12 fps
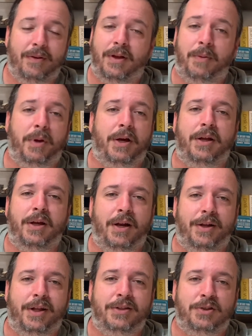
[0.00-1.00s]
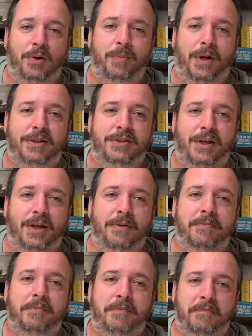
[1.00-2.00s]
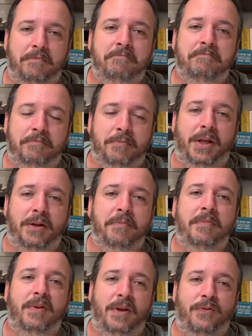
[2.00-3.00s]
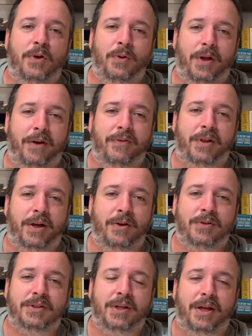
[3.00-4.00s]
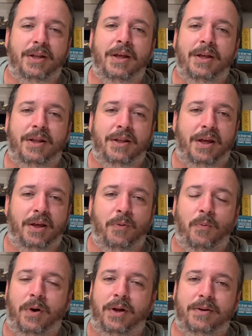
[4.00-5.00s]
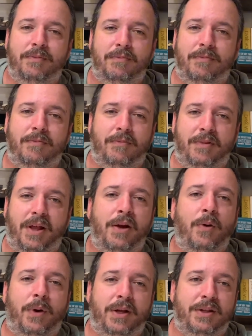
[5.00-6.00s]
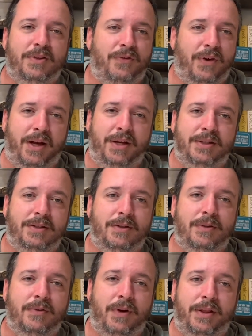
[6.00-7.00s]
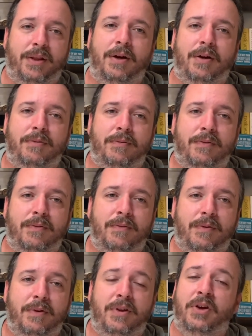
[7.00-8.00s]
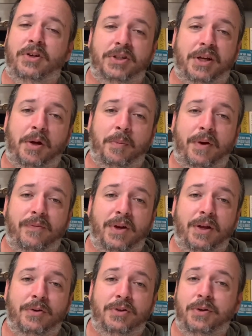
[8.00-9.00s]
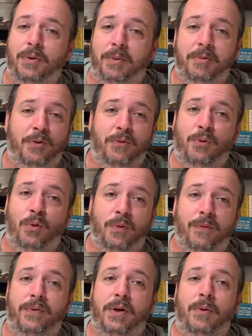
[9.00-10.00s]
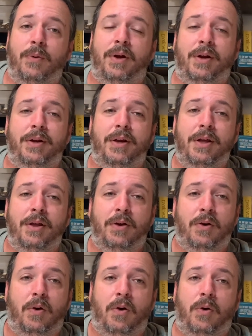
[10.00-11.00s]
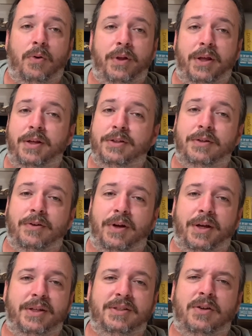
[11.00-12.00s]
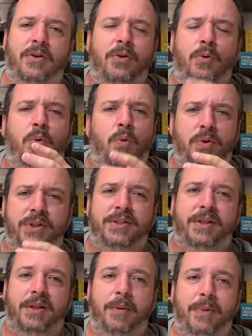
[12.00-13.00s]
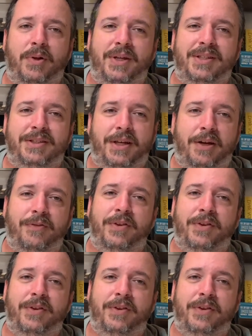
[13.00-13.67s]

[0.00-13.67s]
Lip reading: I'm not going to get on that soapbox again, but if you have a Lego set that you want Lego at its finest, right there, you can check out my video too. I do a full review on all the Easter eggs and all the coolness that they build inside of